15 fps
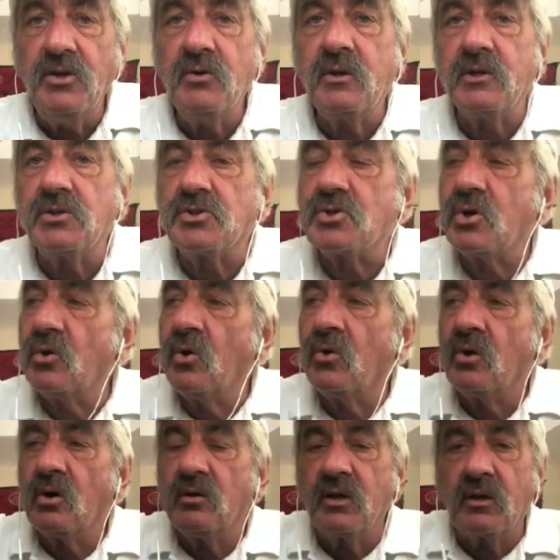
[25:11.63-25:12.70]
And you can
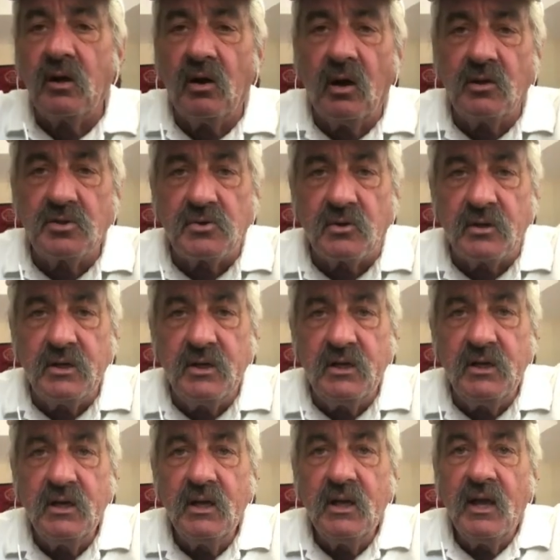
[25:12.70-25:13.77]
tour the
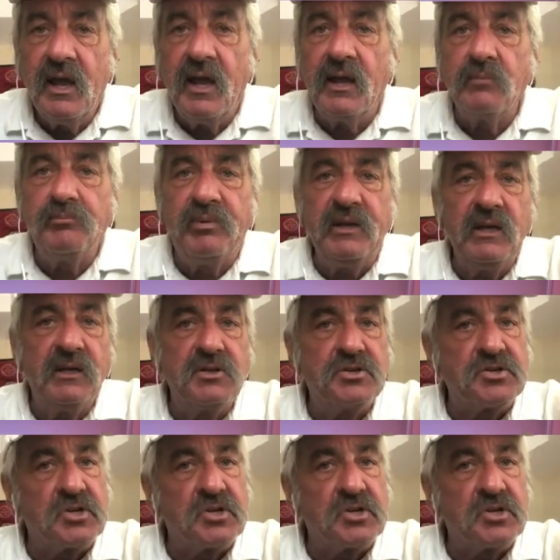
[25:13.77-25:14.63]
country and be a